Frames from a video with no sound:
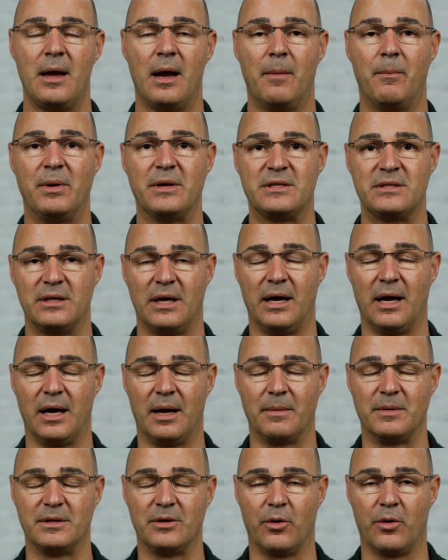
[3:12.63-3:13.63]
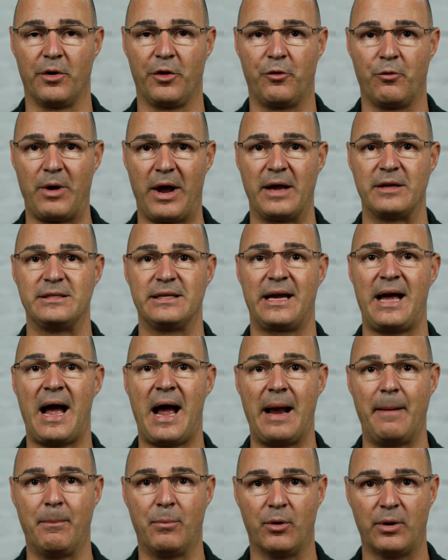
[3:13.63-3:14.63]
but, um, or thoracic
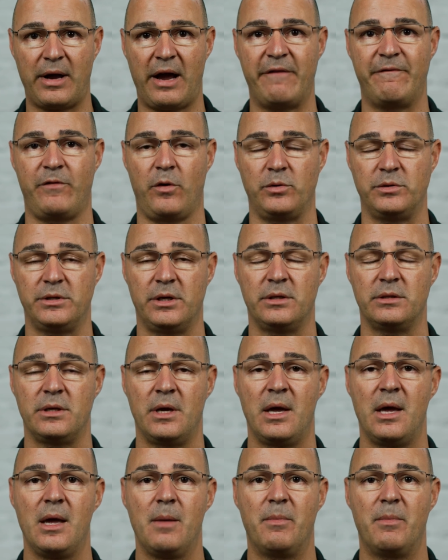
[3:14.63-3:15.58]
hyperkyphosis.